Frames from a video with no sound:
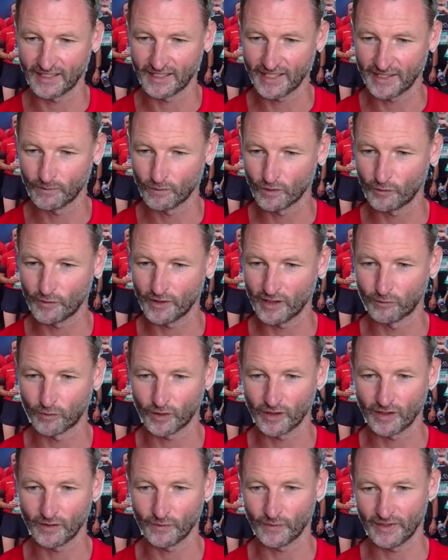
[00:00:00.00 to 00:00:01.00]
There will be a
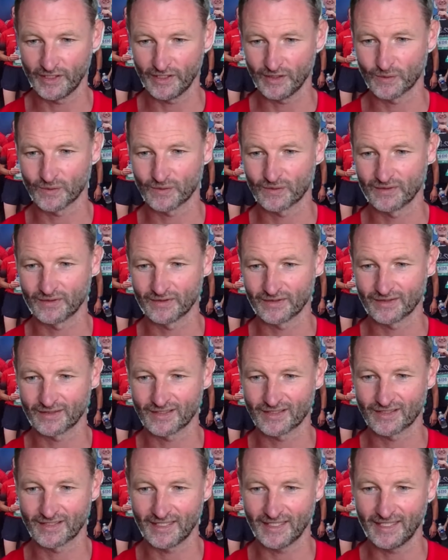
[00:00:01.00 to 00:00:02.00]
point where you'll
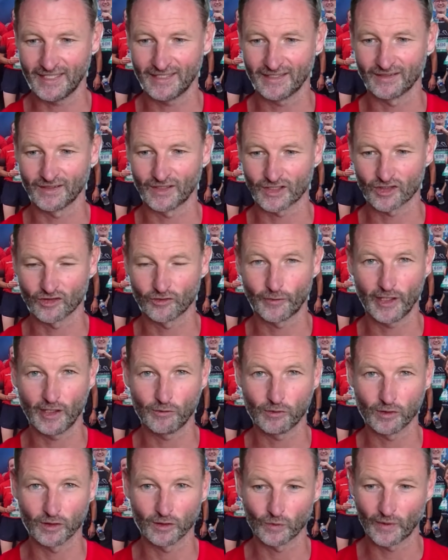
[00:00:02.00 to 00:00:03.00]
see lots of
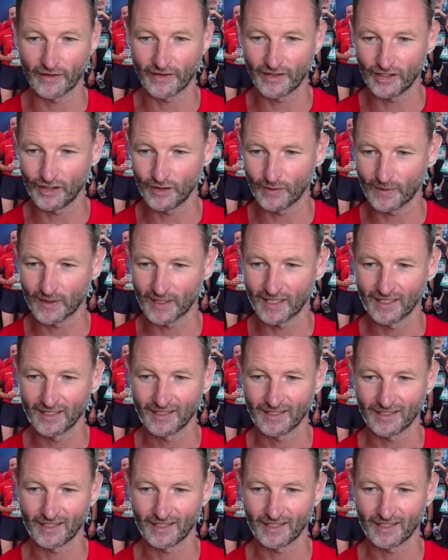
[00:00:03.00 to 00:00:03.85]
people, whether you are